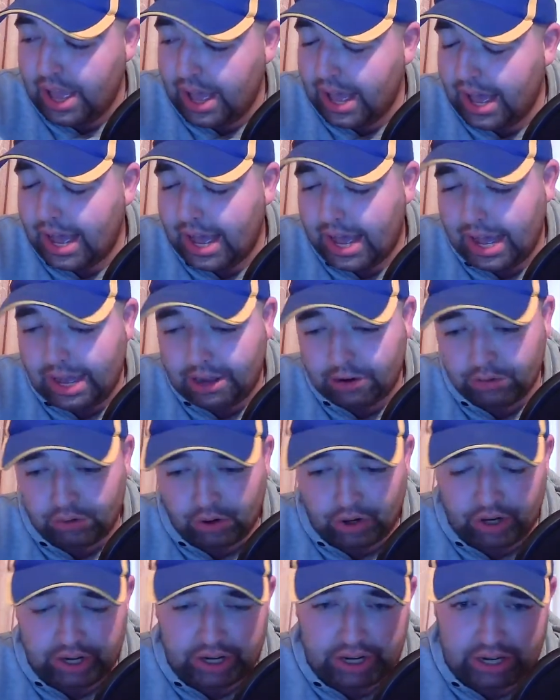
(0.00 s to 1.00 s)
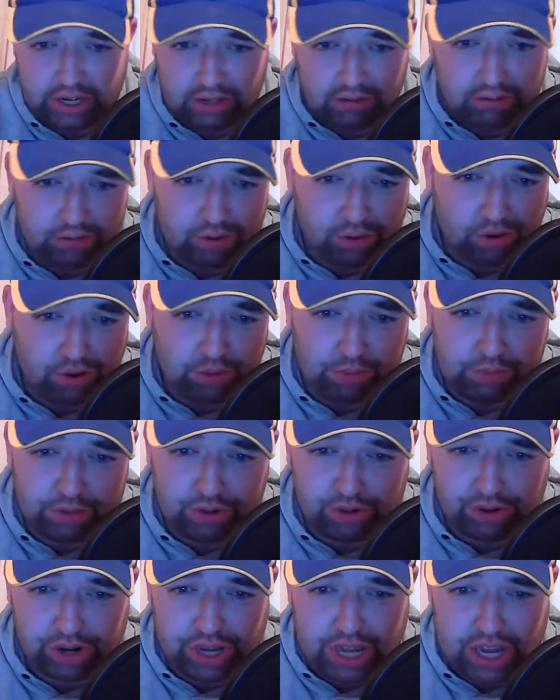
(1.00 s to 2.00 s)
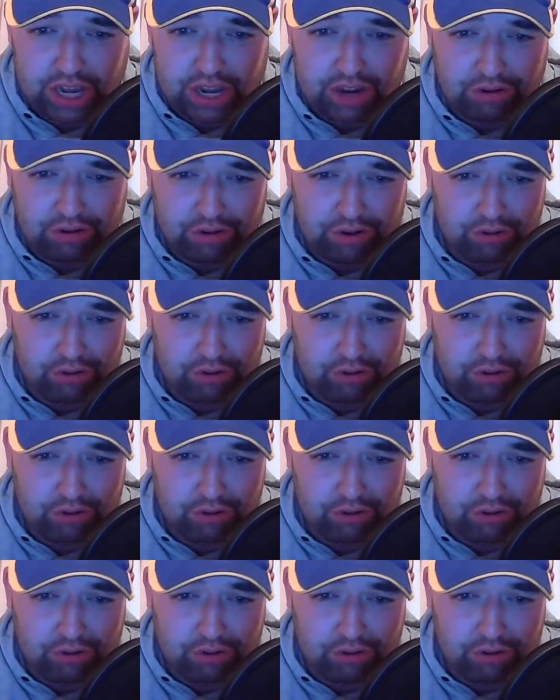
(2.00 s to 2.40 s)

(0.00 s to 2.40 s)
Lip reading: Running in Group 3,